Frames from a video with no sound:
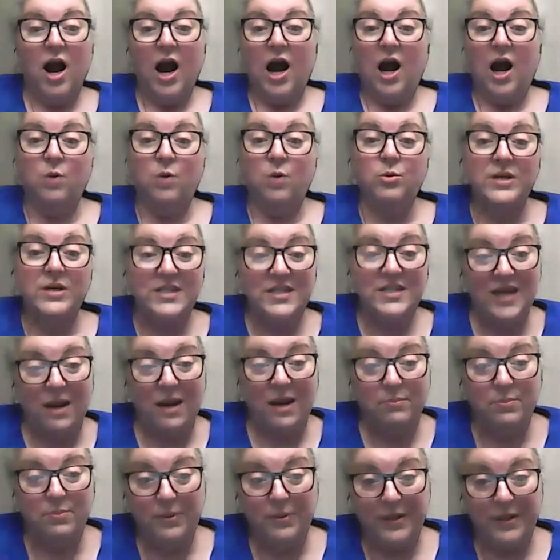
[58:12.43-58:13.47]
I want to stop
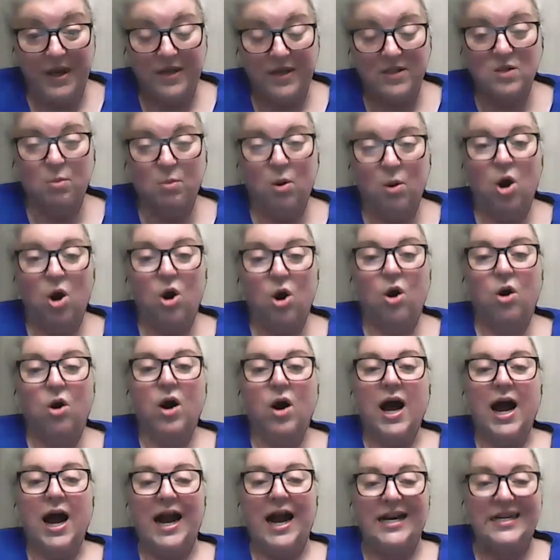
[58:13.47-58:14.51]
playing small.
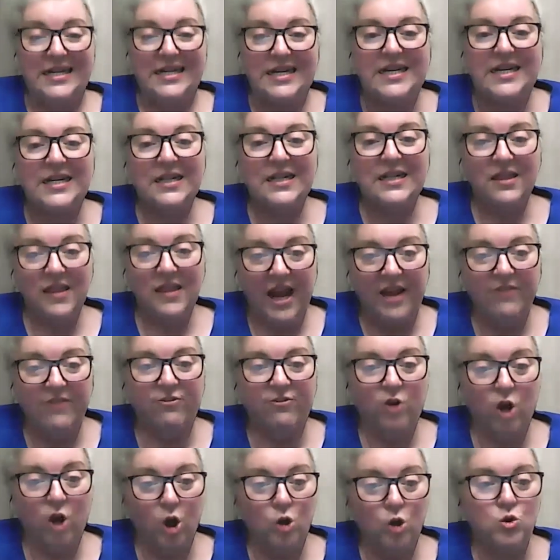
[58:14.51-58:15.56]
I need a life
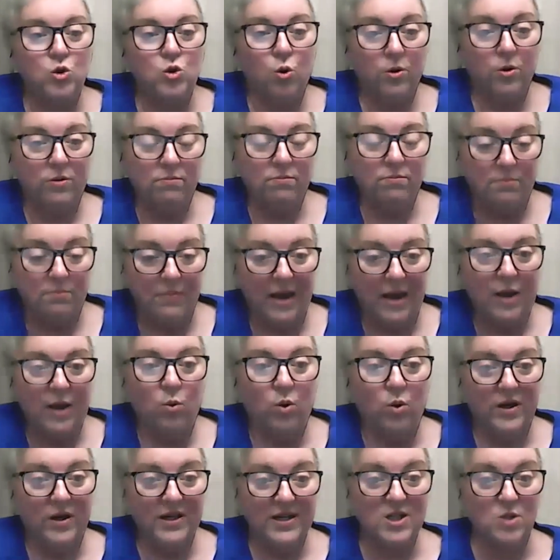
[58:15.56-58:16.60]
coach, or might
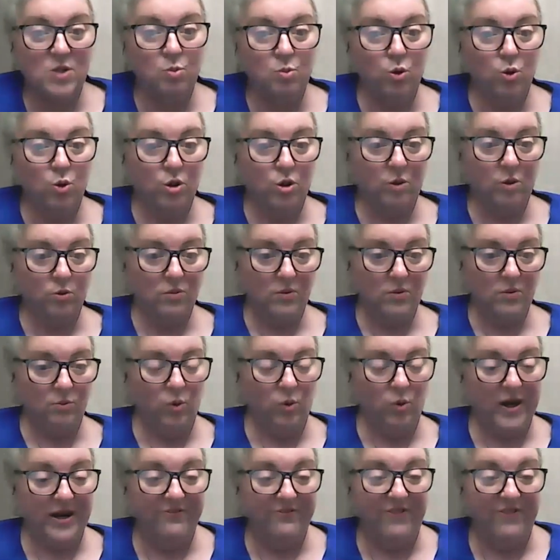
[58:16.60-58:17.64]
want to explore,
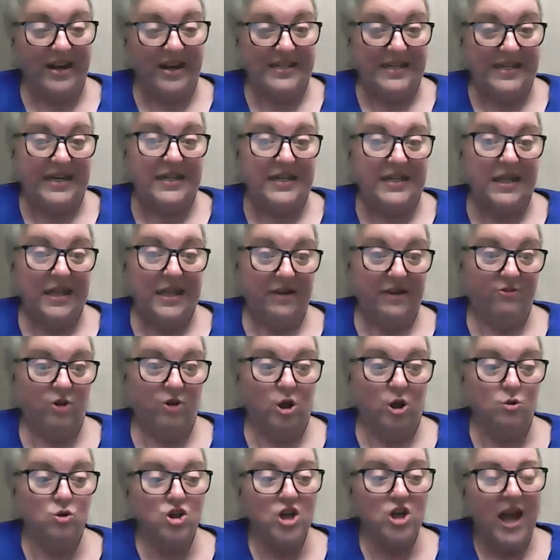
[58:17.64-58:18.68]
what if I need a life
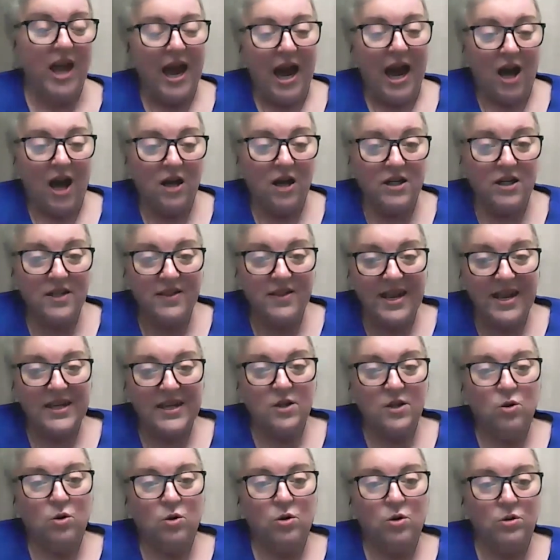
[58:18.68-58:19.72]
coach? How can they get
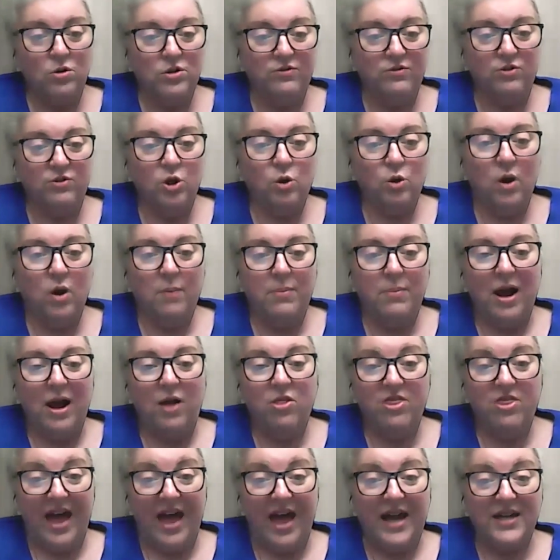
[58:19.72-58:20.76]
in hold of you about
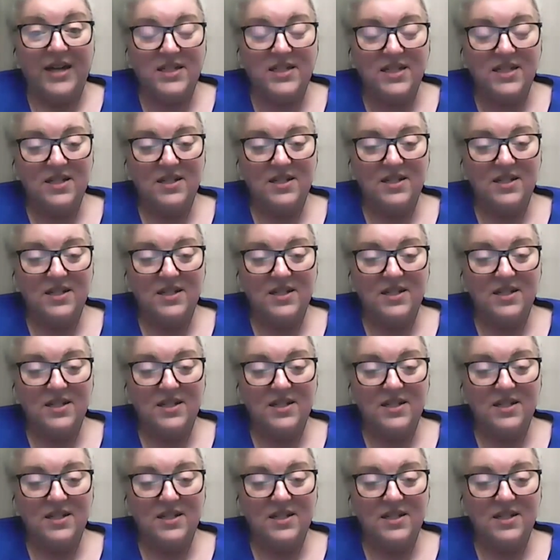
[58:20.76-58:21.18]
that?